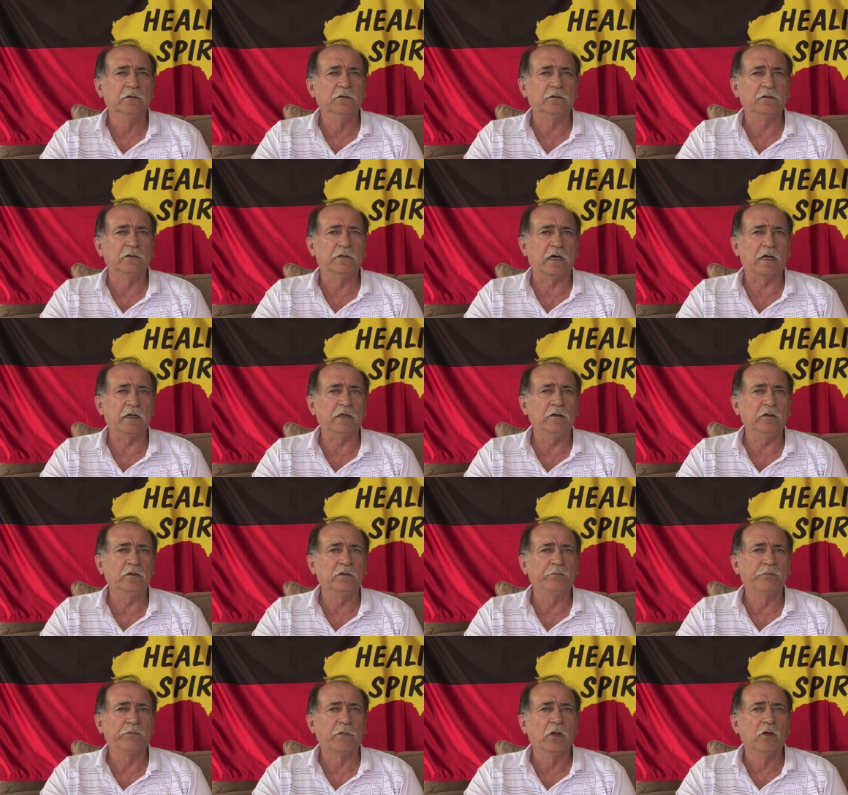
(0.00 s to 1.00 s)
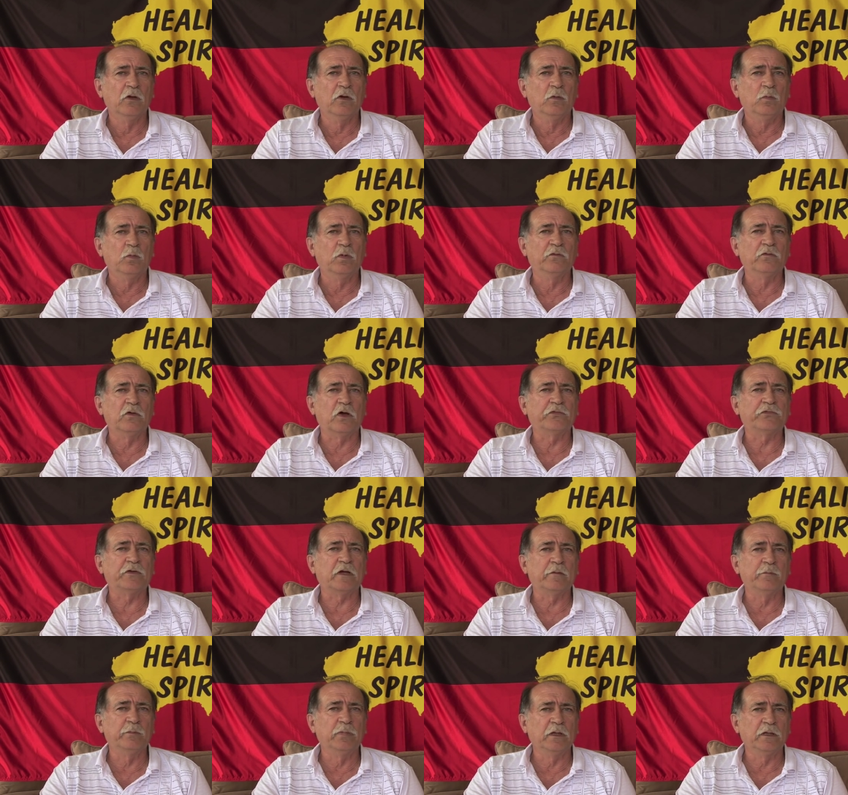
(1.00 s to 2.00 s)
Today, we've lost
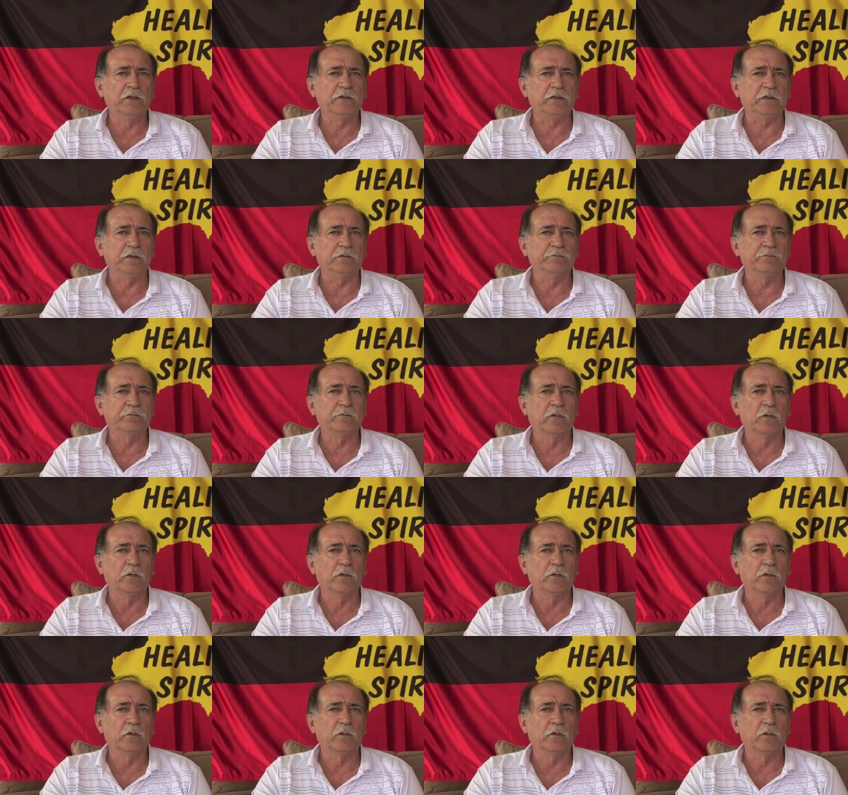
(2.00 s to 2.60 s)
that ability.